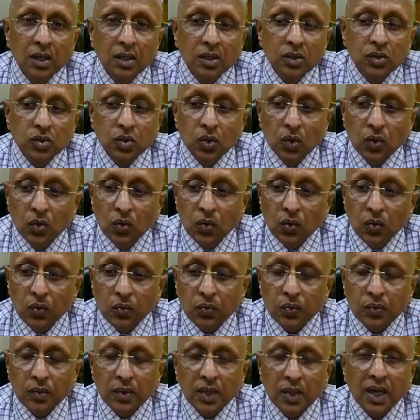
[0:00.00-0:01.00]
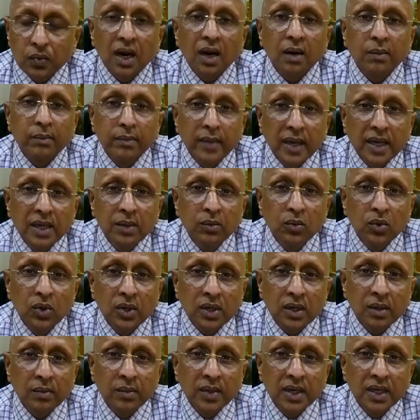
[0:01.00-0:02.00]
So there are many more
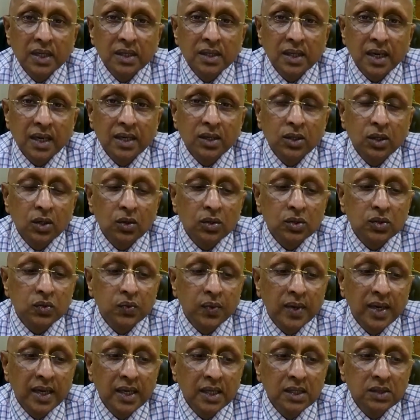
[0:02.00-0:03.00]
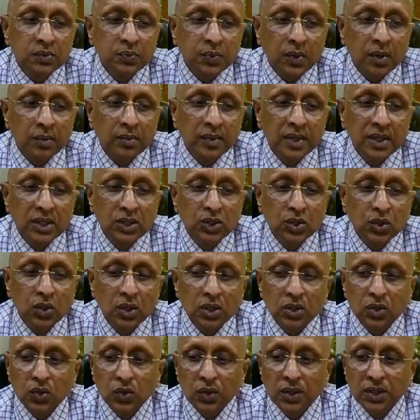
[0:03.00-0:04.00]
remedies, and those varies from
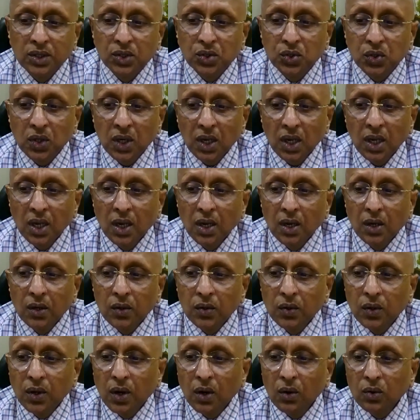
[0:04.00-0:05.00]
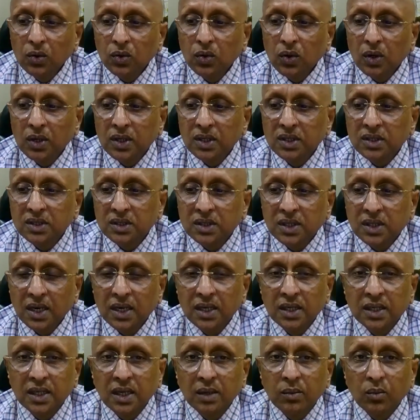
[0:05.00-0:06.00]
individual to individual. You have to
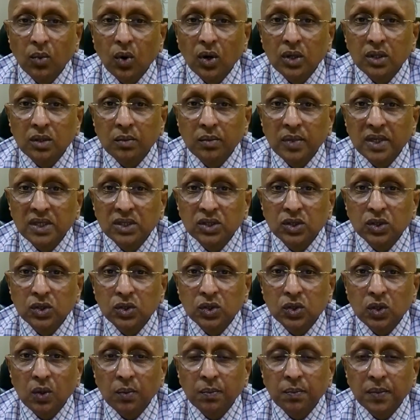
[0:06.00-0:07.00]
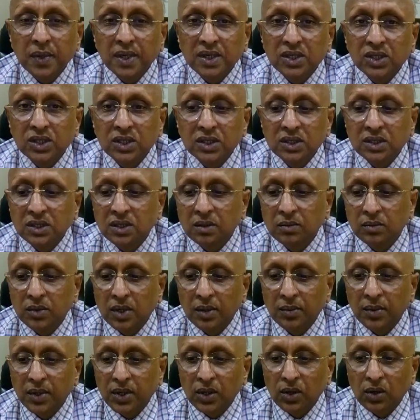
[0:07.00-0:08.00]
understand them on the basis of patient
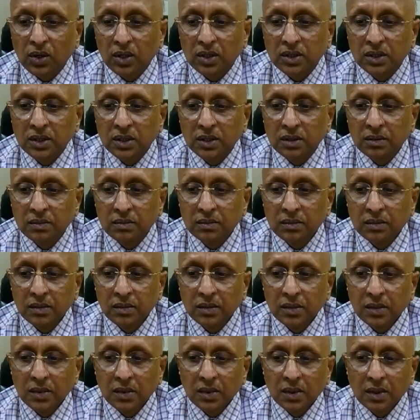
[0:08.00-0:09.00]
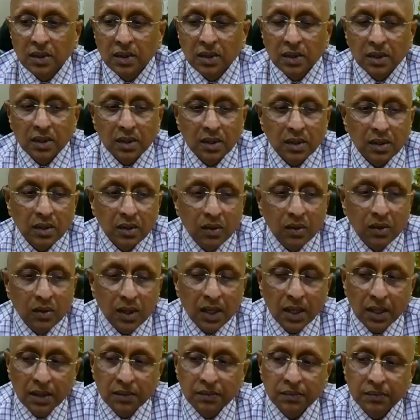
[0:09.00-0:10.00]
symptomatology.
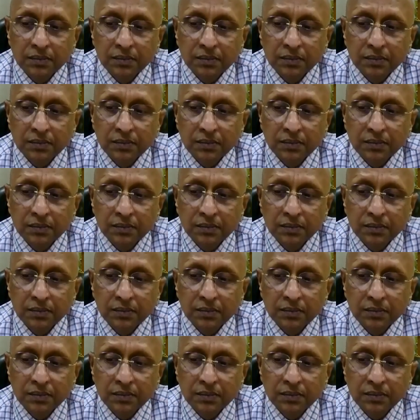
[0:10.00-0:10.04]
Okay?